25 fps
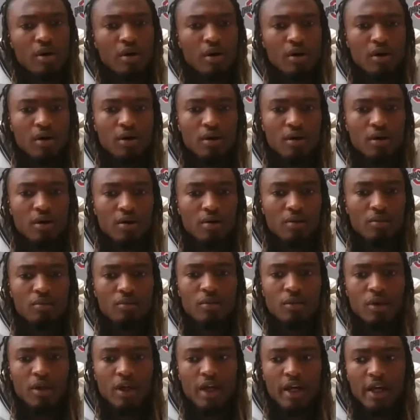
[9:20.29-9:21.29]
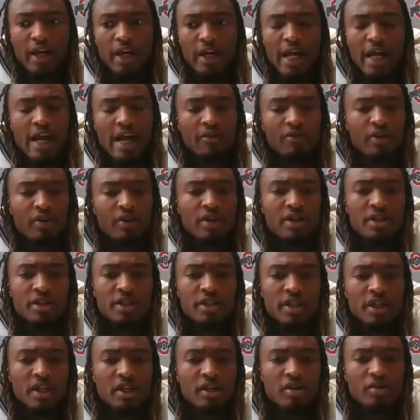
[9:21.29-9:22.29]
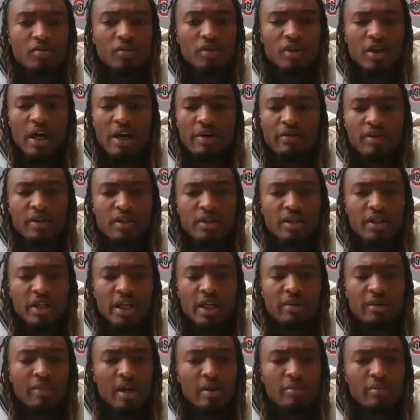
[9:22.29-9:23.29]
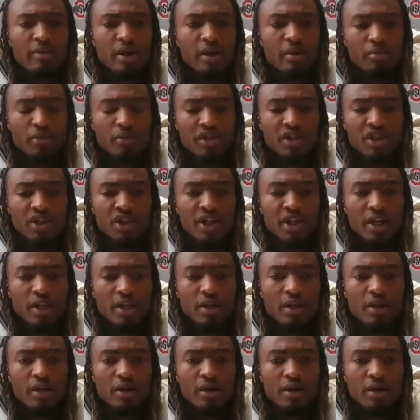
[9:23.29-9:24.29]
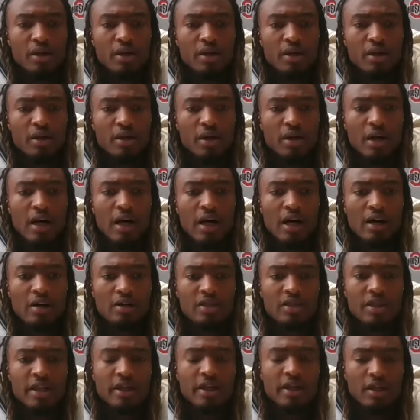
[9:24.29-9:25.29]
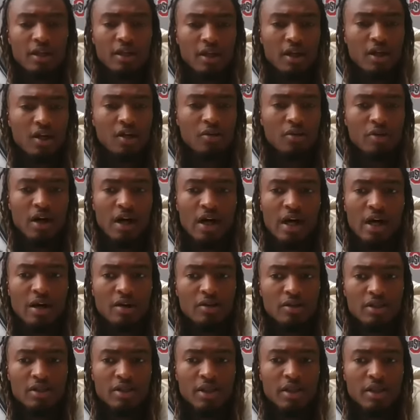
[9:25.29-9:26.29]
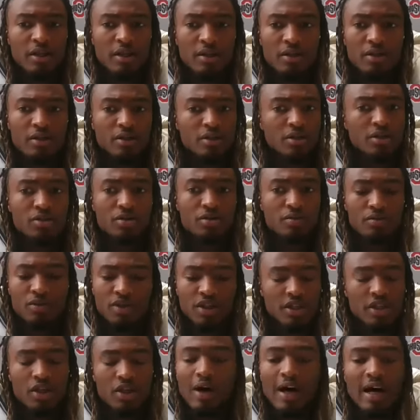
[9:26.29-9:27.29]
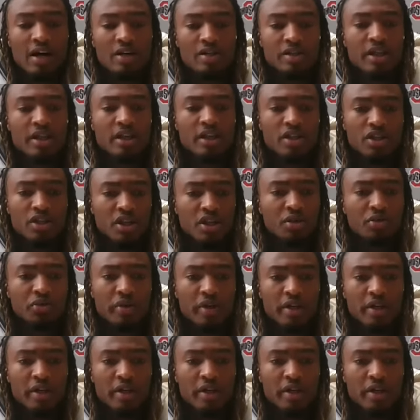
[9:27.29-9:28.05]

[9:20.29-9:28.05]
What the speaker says: And then having this team make me appreciate the Ohio State alum, Ohio State, just Ohio State in general.